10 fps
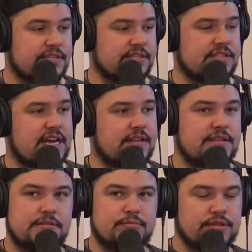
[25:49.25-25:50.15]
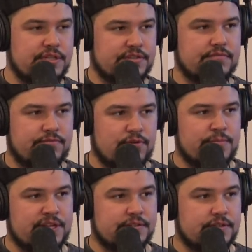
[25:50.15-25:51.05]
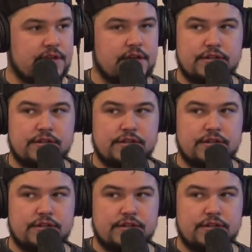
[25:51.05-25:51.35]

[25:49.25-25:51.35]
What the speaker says: is that these police informants